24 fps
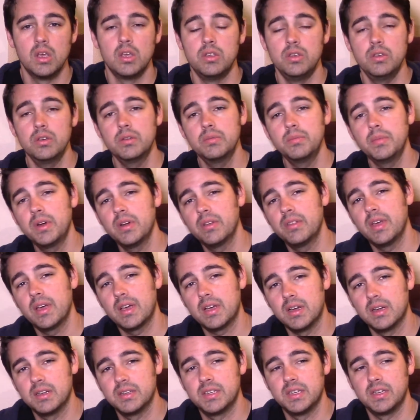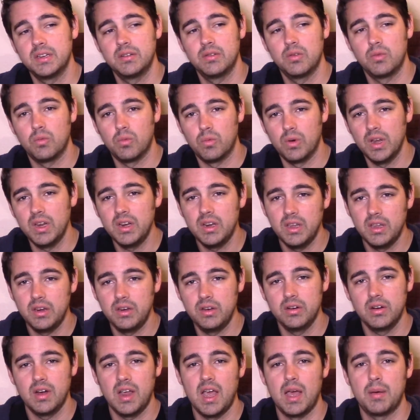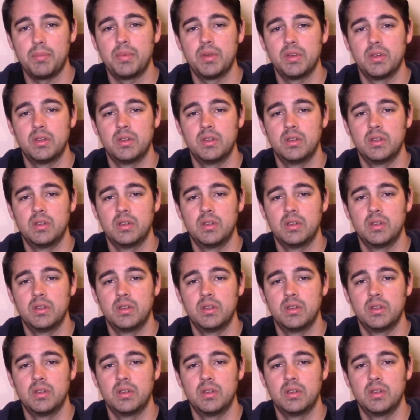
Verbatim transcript: You can mirror that content right in your app.